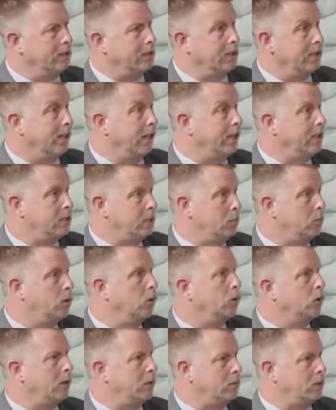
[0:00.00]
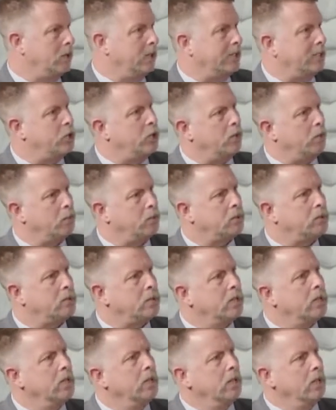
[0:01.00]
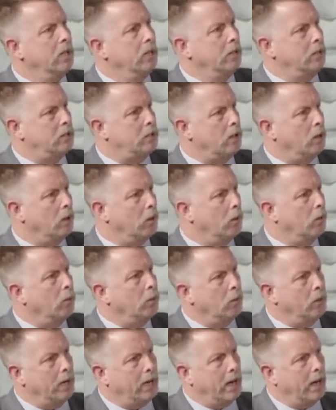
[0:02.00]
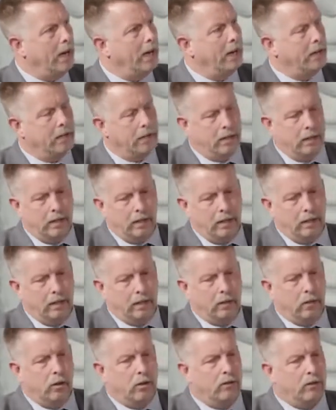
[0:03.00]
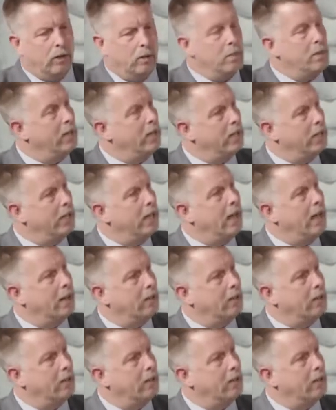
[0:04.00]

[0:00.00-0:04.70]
legacy programs like CHIPS. So we had a little over $1 million